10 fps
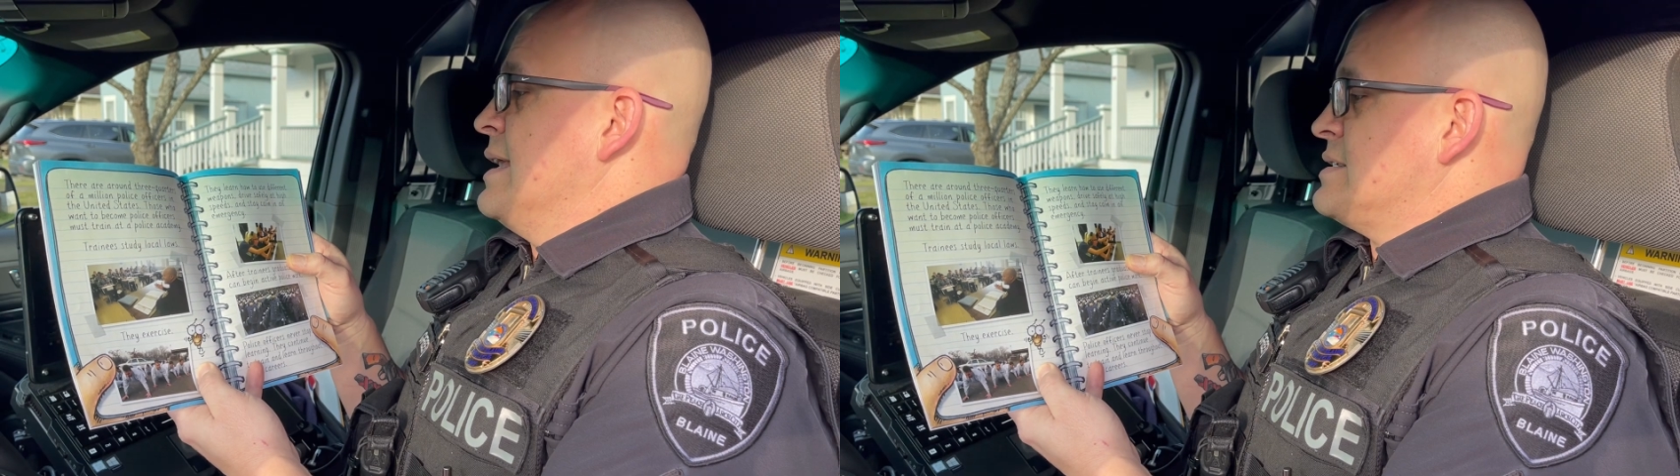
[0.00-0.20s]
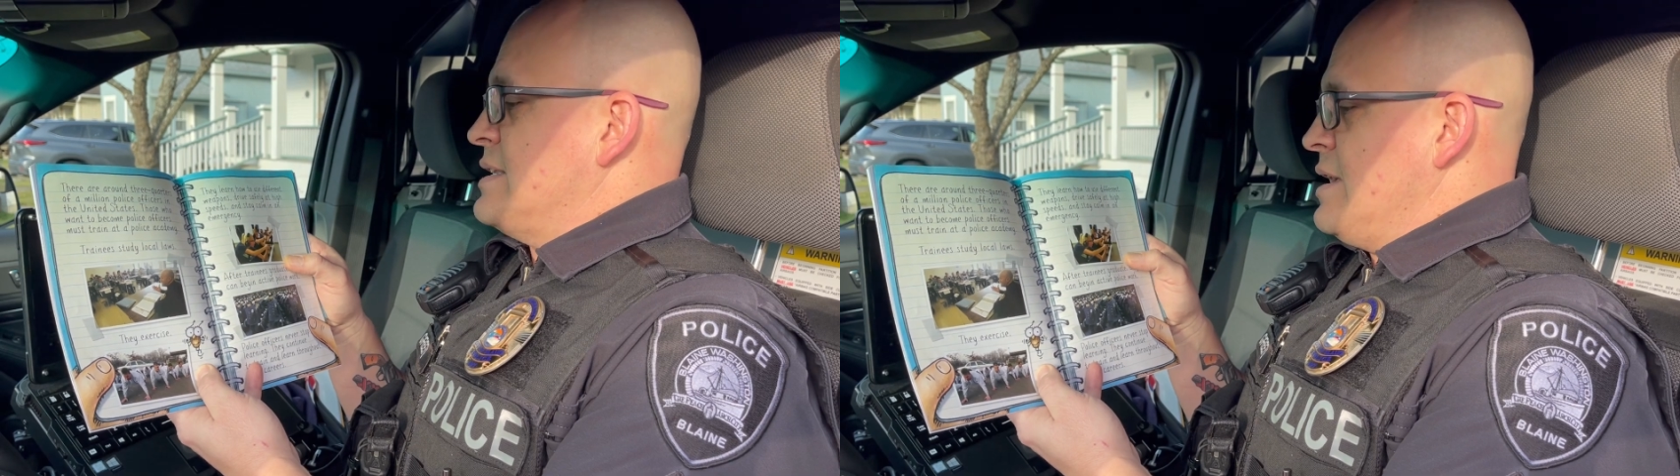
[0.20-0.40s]

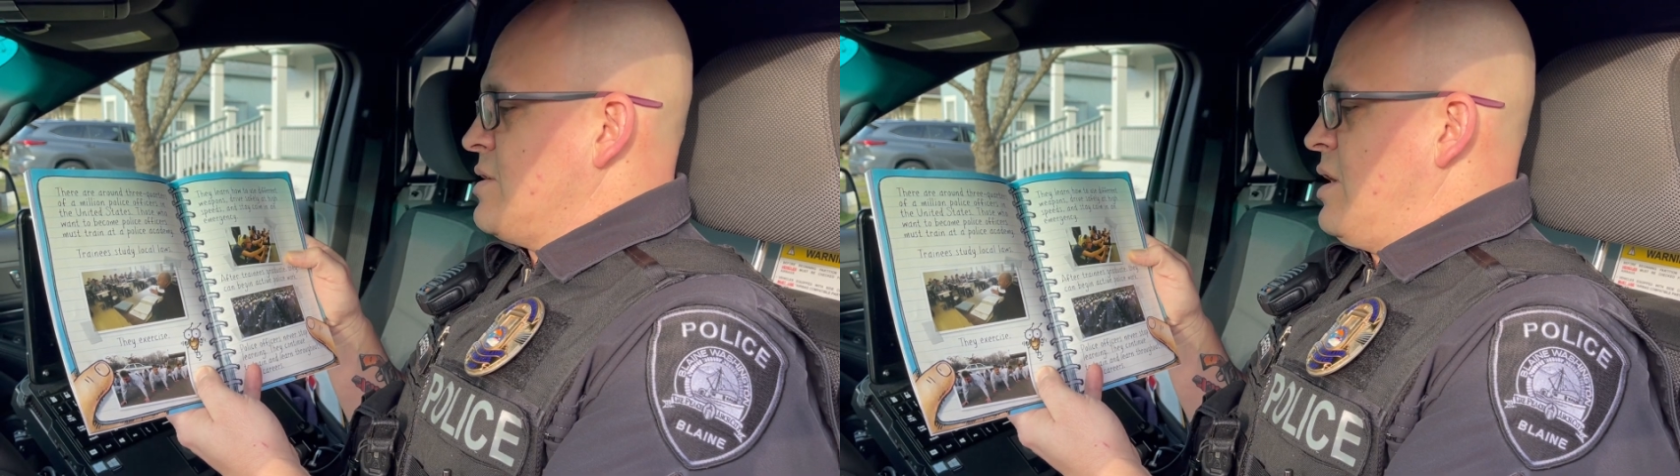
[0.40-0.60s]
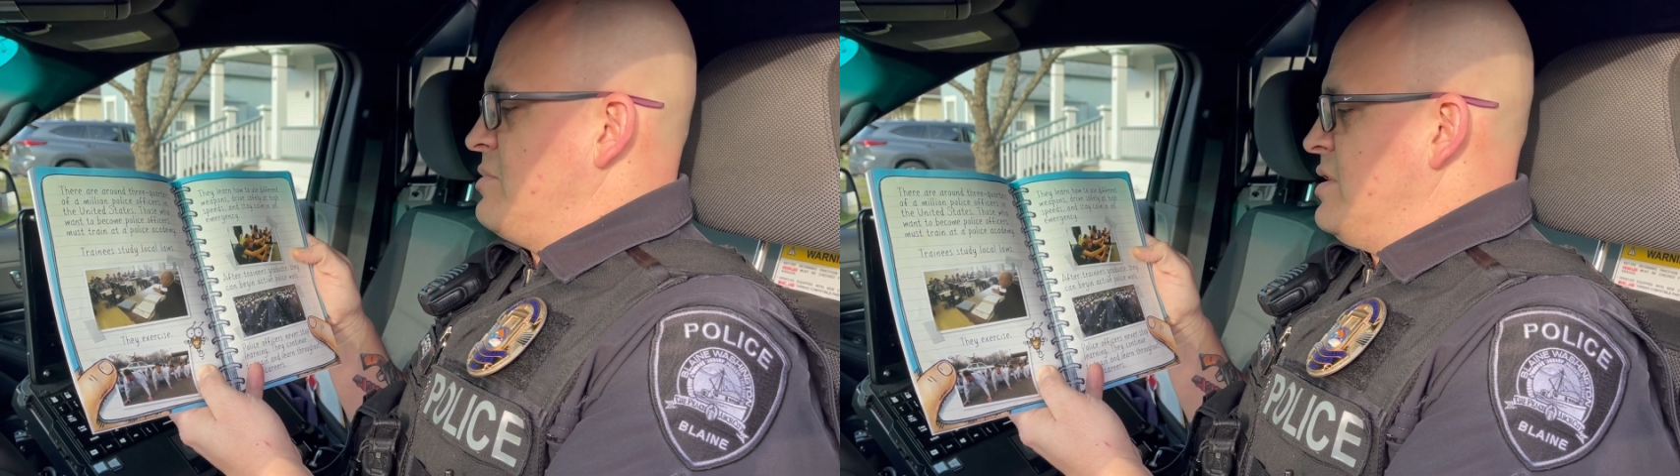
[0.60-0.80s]
and stay
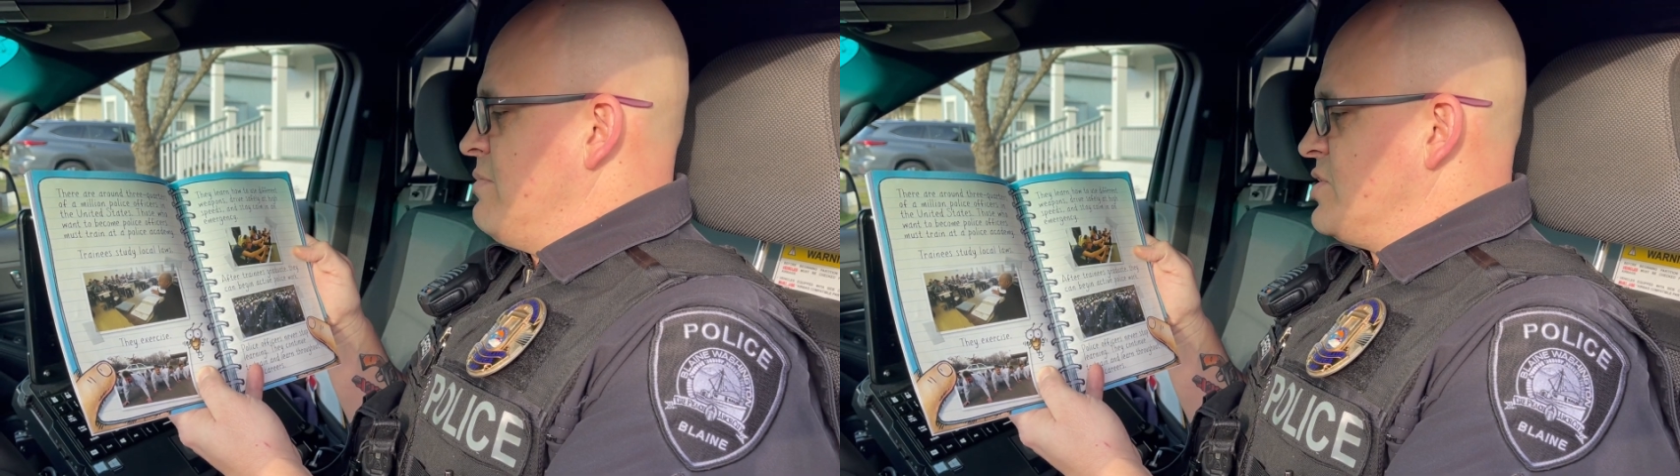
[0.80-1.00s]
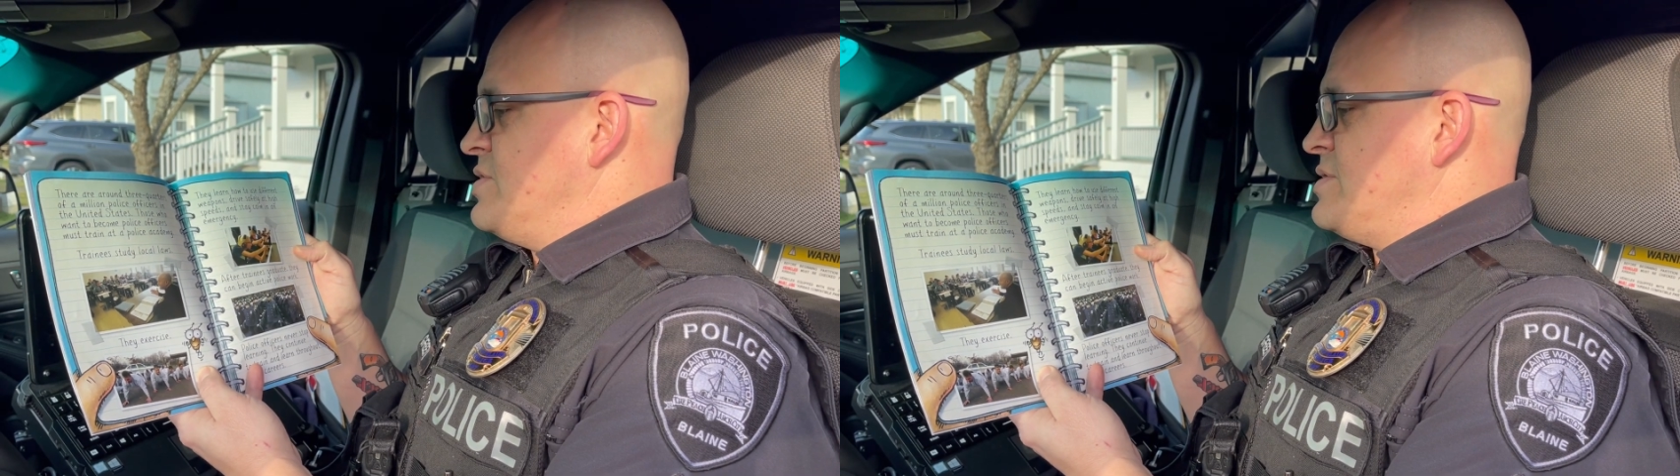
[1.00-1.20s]
calm in an
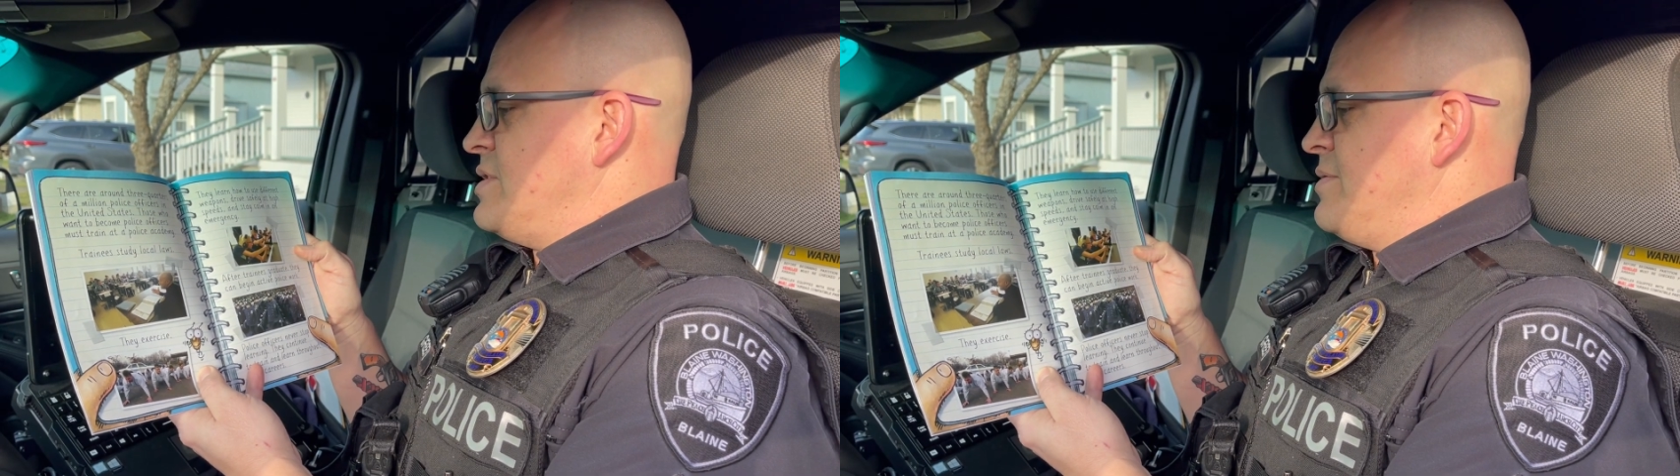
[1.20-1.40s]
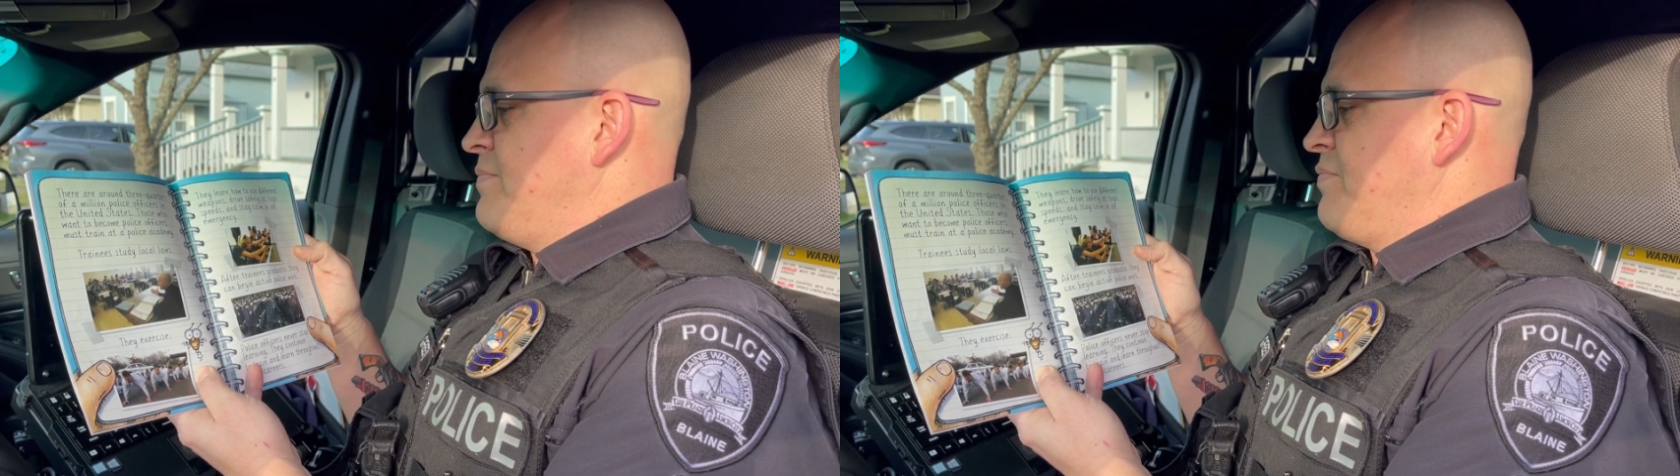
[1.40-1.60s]

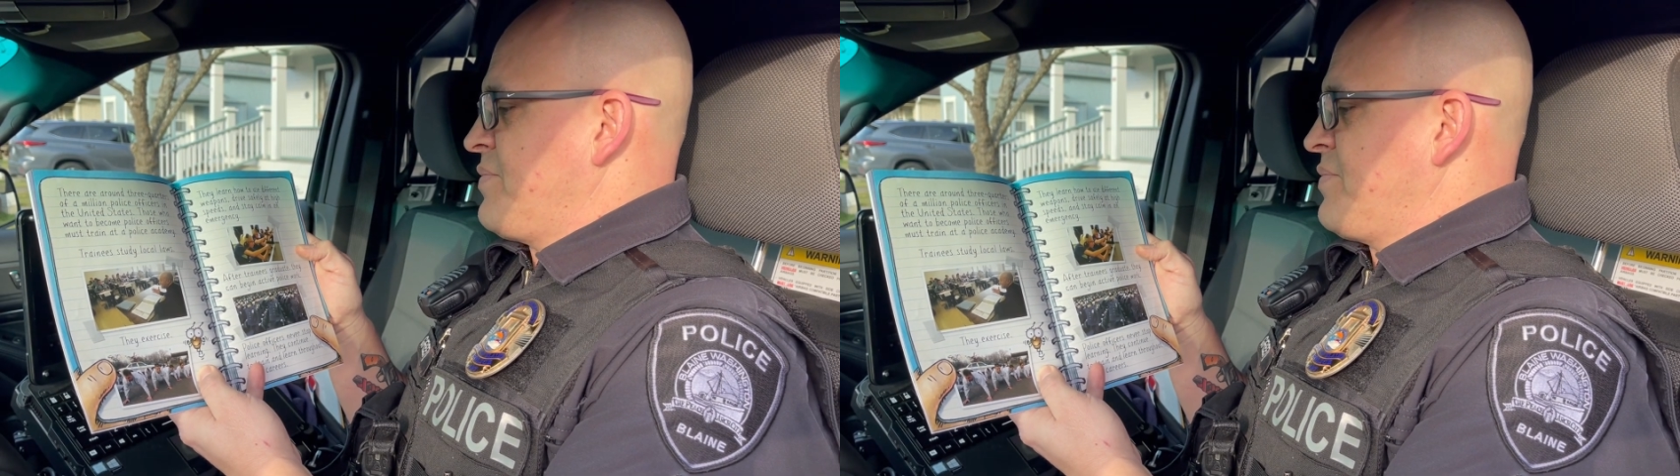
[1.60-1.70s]
emergency.